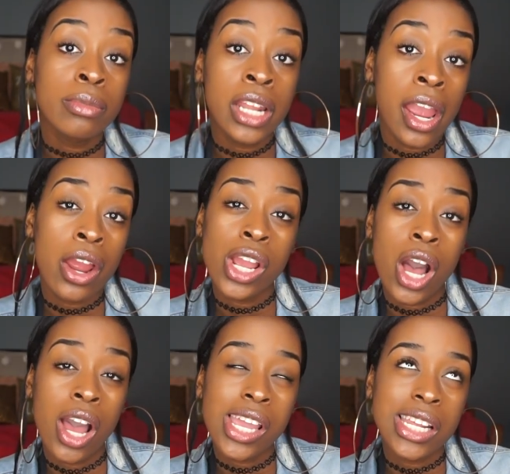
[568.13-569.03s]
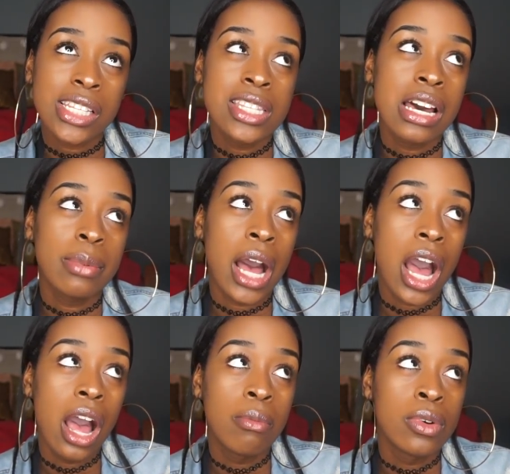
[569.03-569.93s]
Human Hair, y'all. It is the
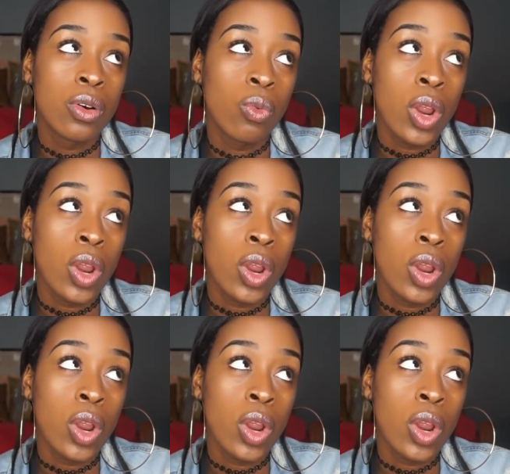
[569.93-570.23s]
bomb.